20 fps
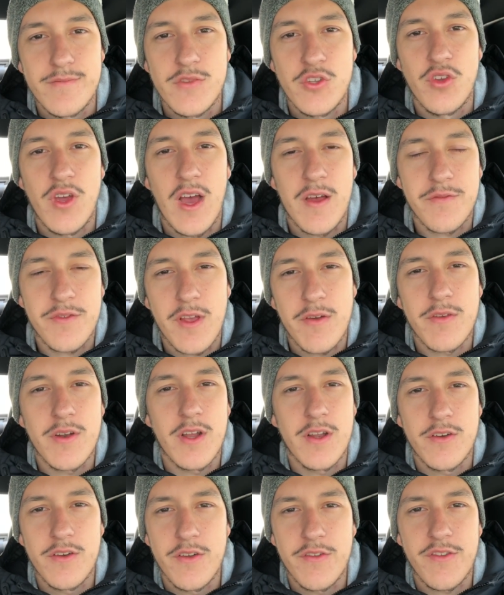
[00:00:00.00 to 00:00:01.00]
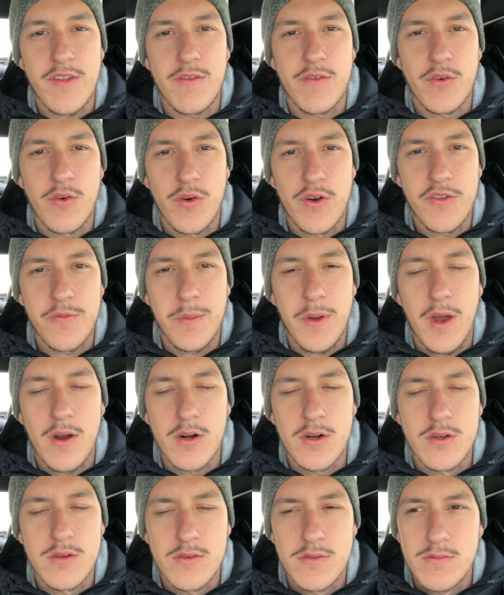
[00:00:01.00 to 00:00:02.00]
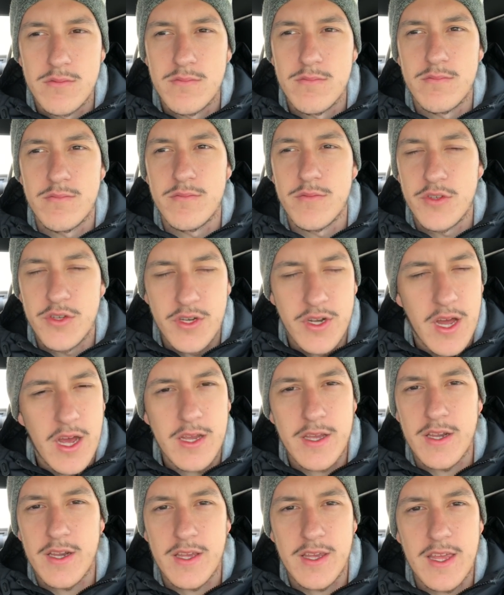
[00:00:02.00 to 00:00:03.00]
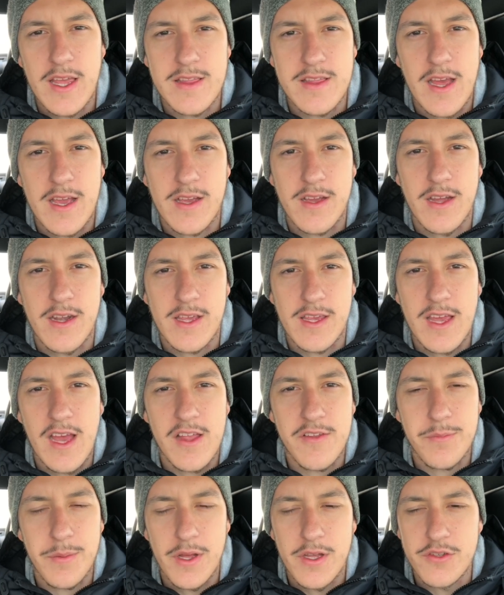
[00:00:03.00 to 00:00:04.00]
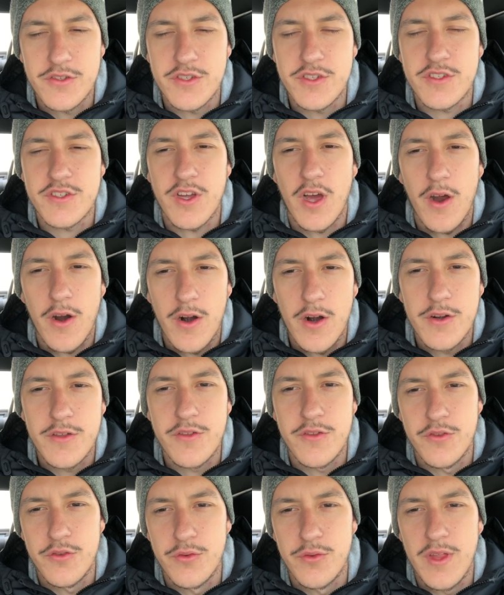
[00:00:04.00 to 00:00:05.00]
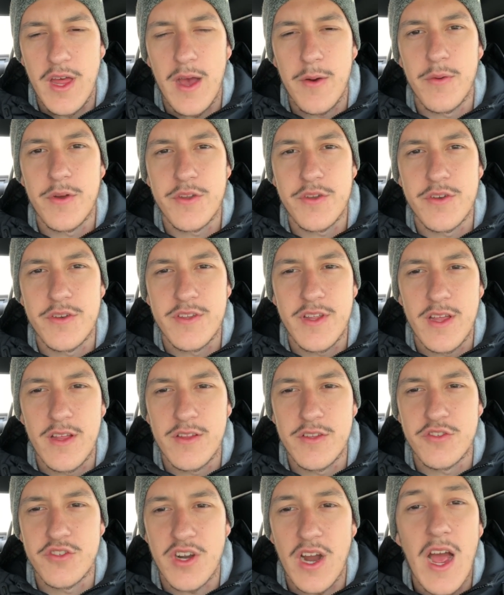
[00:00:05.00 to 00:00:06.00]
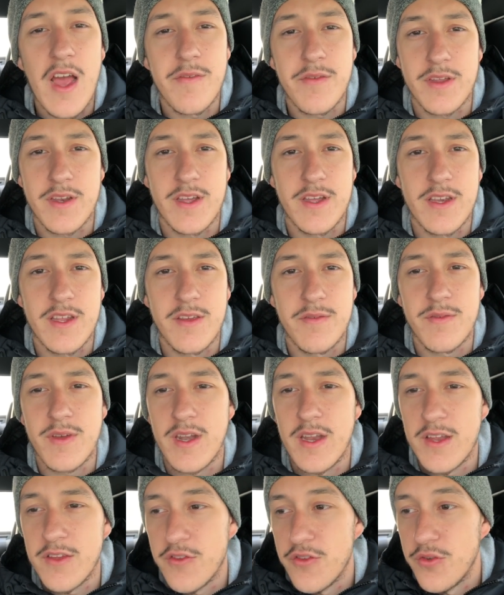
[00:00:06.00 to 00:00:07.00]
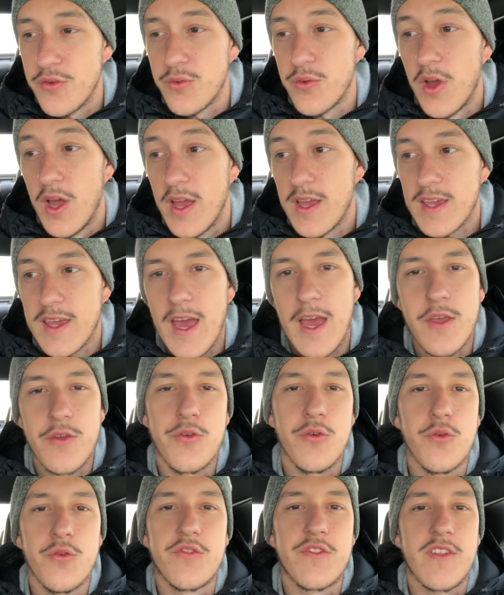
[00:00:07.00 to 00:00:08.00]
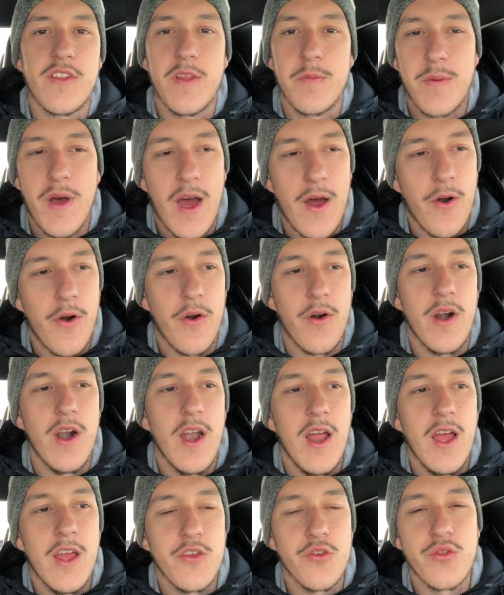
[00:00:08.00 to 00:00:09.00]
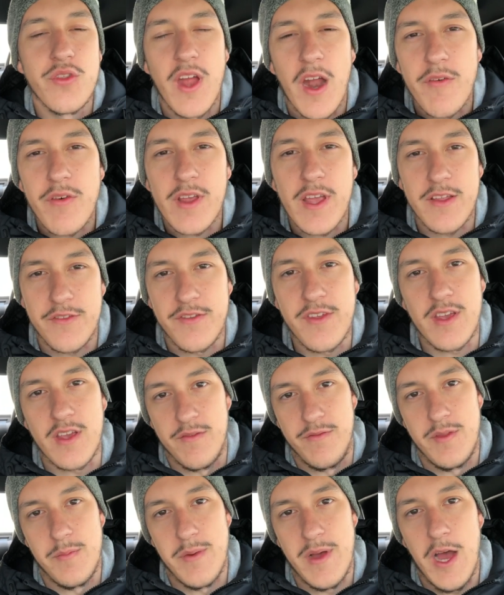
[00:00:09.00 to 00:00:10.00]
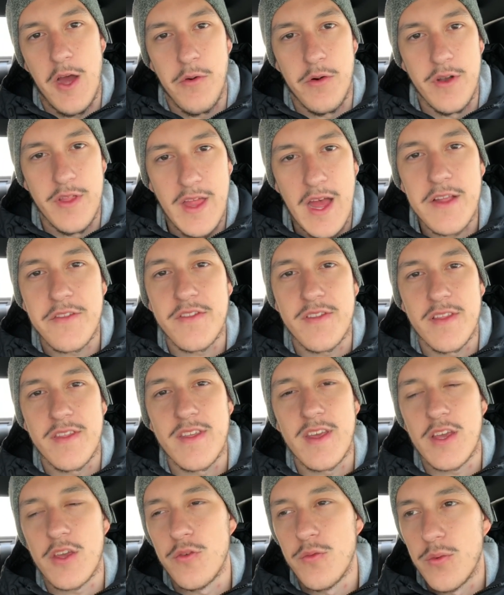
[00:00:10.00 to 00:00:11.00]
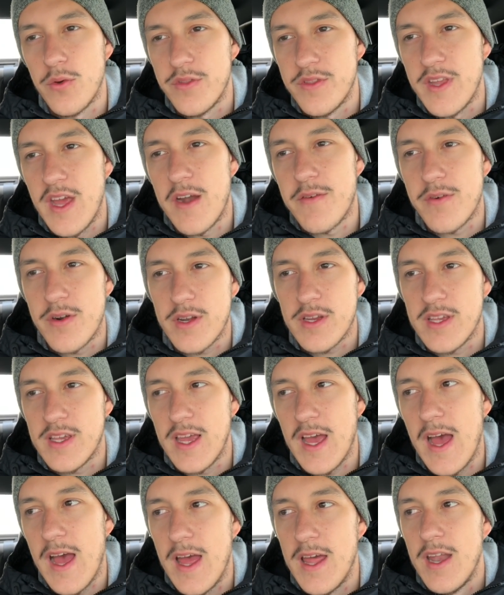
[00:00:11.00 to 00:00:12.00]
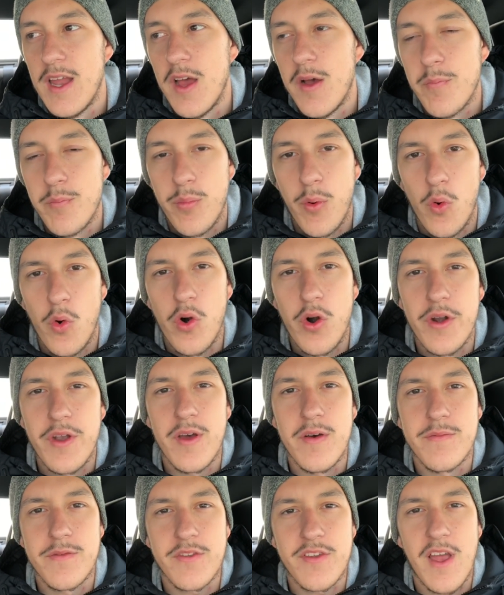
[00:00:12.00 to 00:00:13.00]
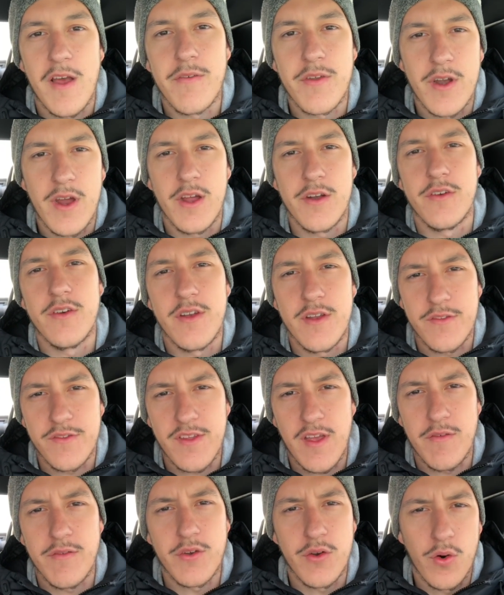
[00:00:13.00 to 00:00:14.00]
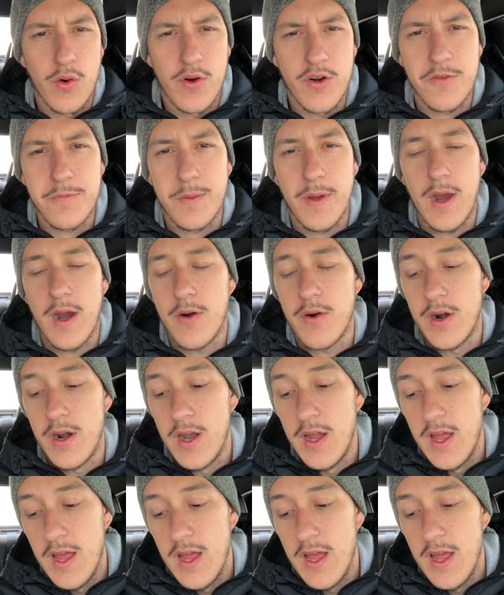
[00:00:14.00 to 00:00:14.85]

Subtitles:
You have 707 horsepower. You're not going to get that kind of gas mileage. It's hard to do that when you're daily driving it even, and you get used to the power. You never get sick of the power. That's the thing. You will never get bored of 707 horsepower.